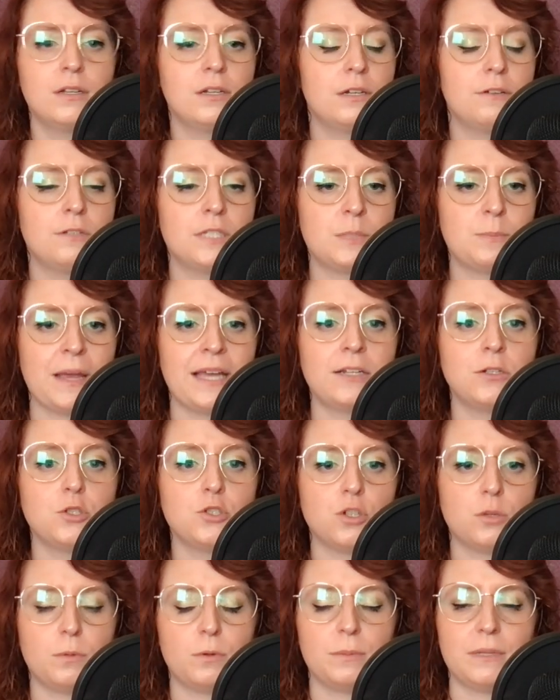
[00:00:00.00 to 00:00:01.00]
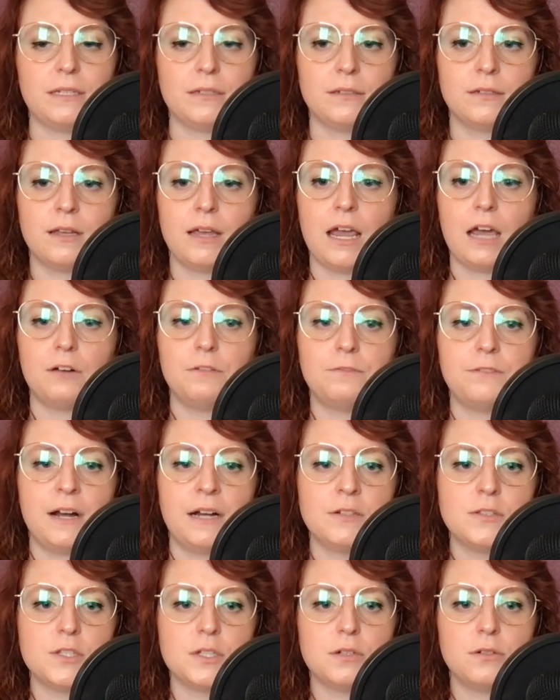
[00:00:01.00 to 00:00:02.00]
Spanish nobleman
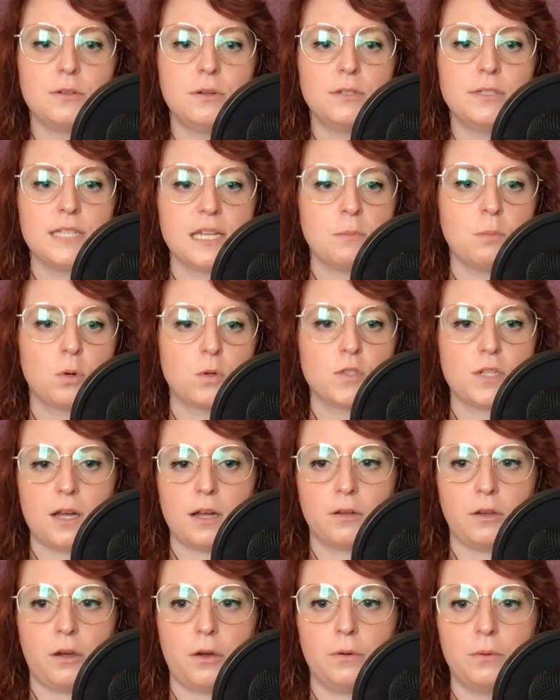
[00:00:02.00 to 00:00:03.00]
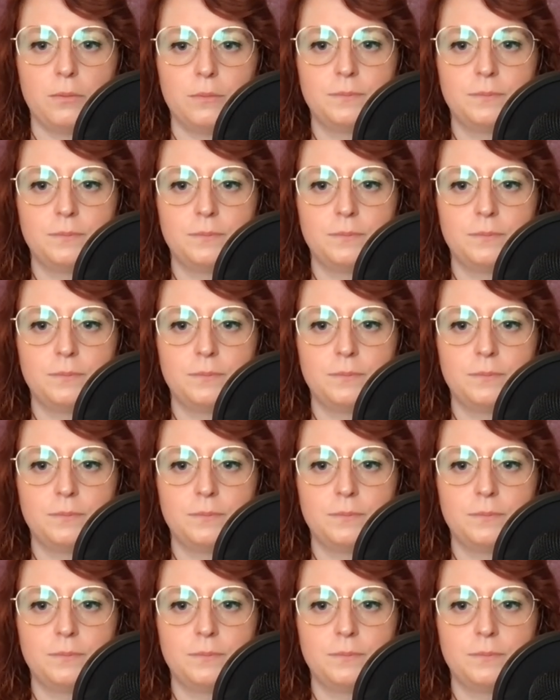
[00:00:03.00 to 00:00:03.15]
Alfonso de Portago.